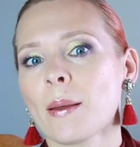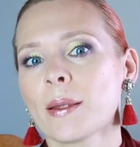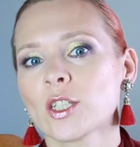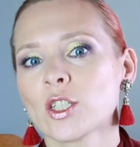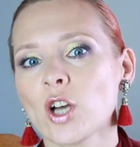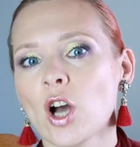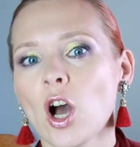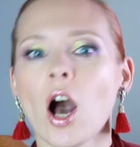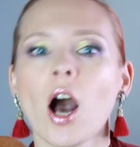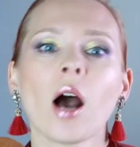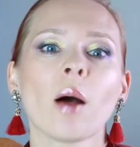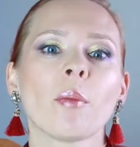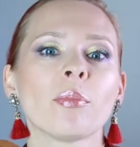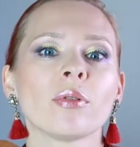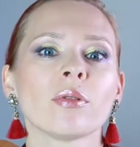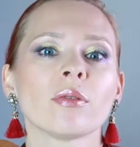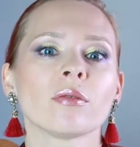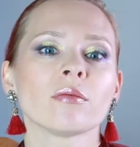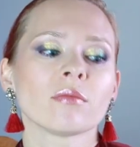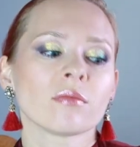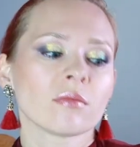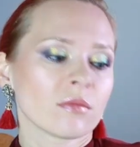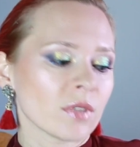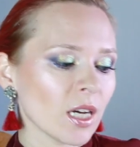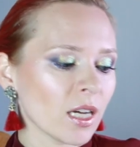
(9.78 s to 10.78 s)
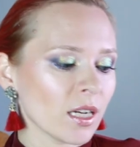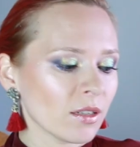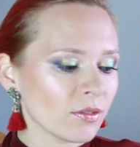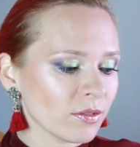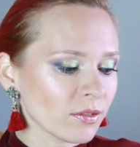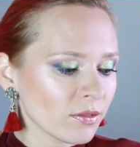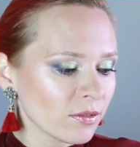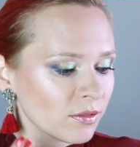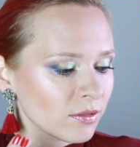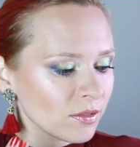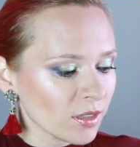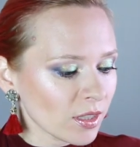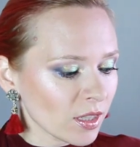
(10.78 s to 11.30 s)
top kind of
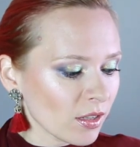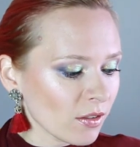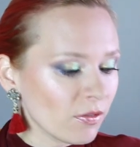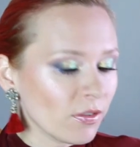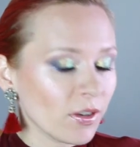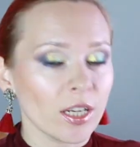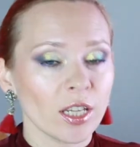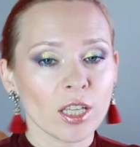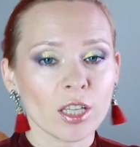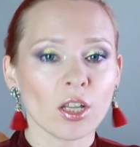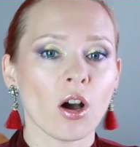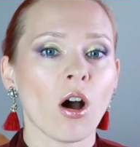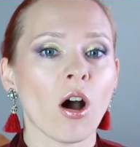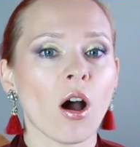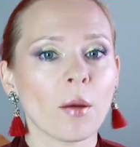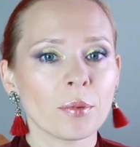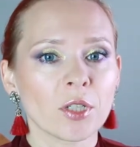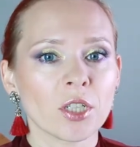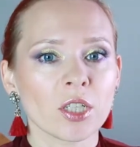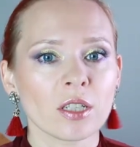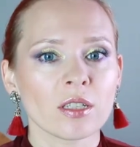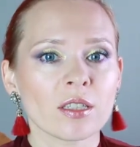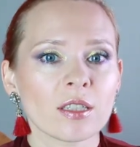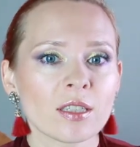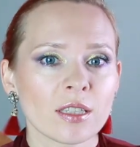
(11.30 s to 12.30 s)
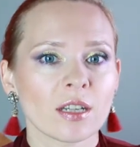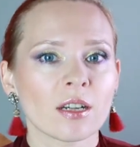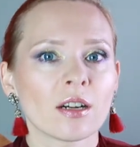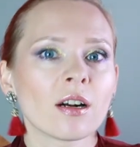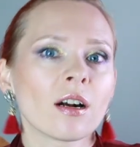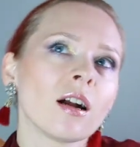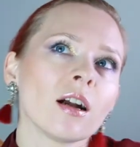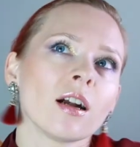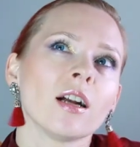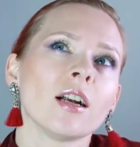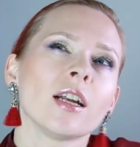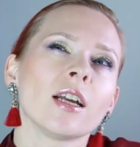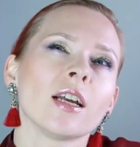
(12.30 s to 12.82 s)
vanilla options that
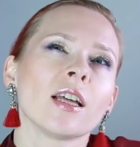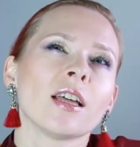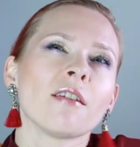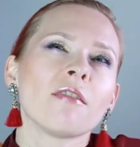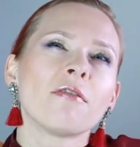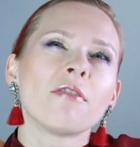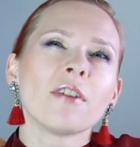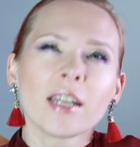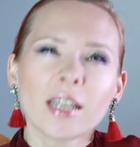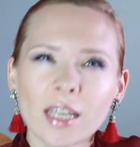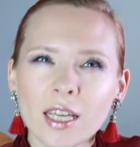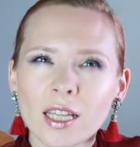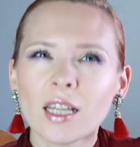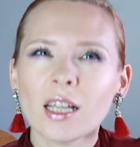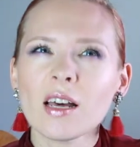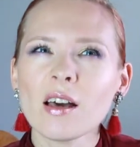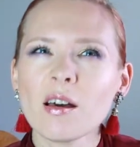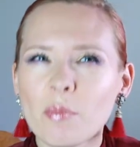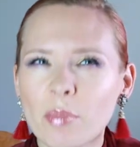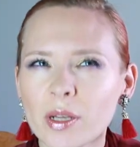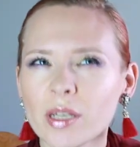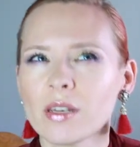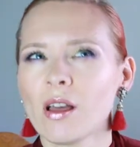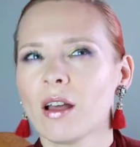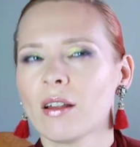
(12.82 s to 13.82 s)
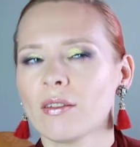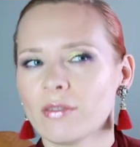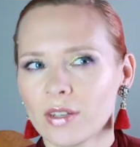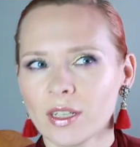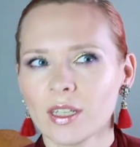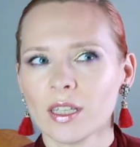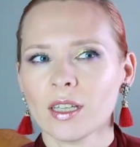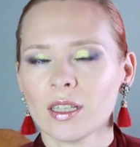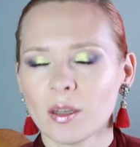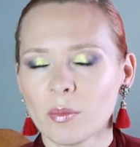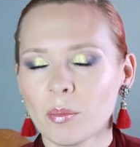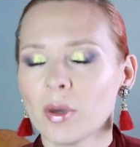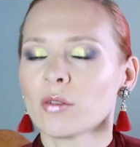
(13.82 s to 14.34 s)
are vanilla, but not
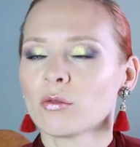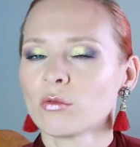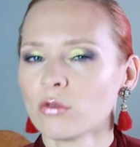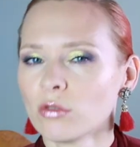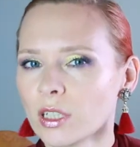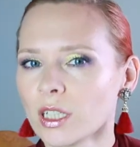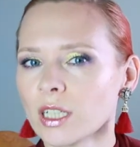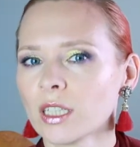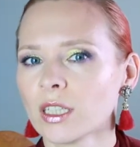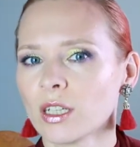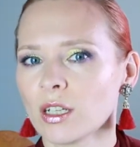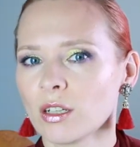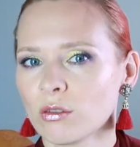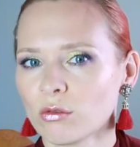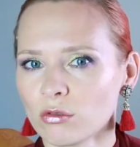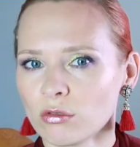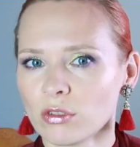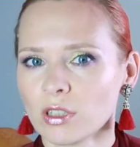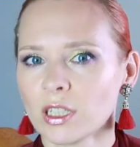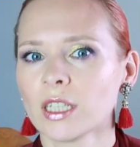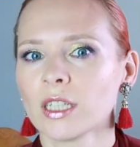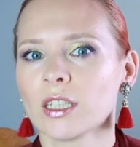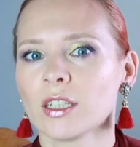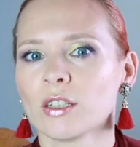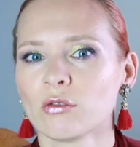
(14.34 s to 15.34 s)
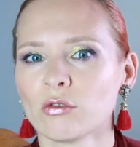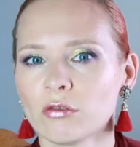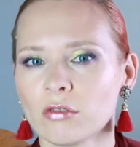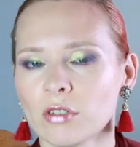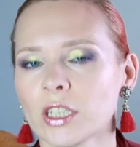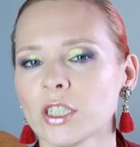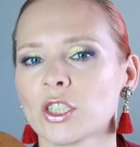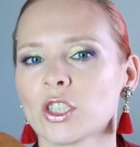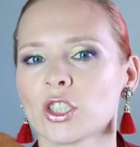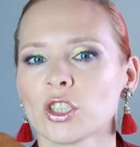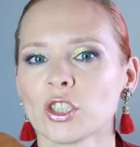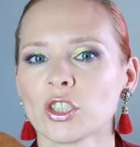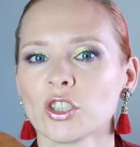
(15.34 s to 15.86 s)
vanilla, but really, really
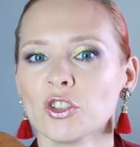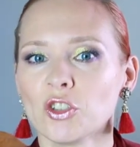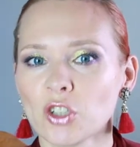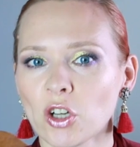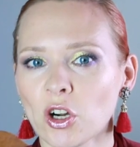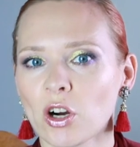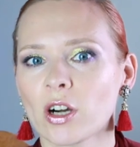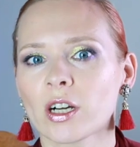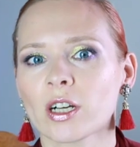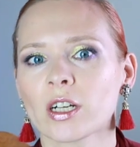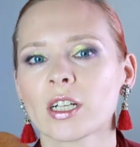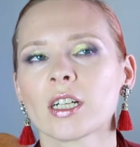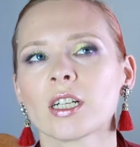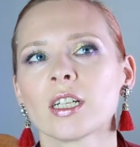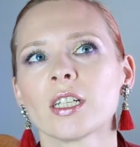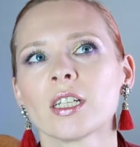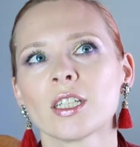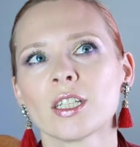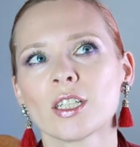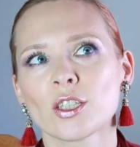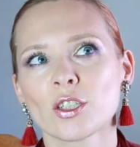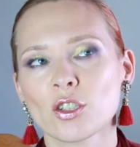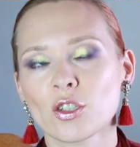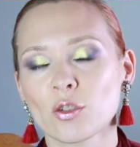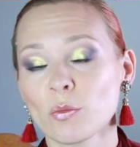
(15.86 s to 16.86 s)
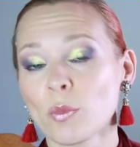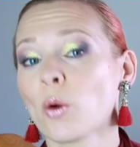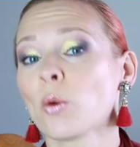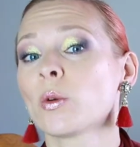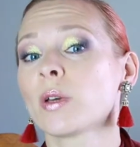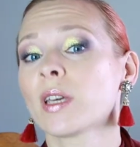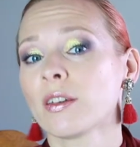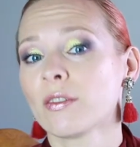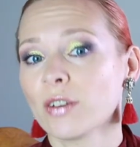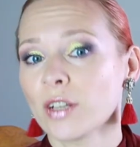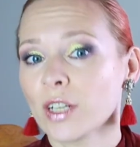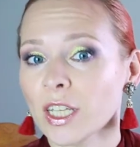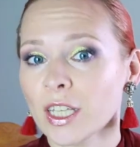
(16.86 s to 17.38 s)
rich, dark,
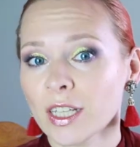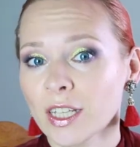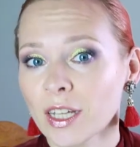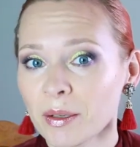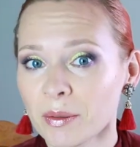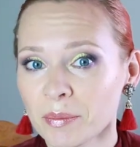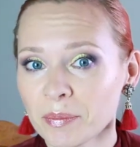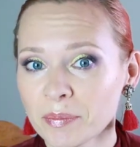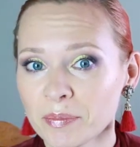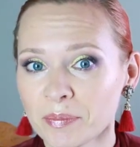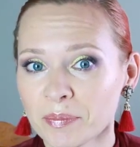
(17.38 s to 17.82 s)
smoky vanilla.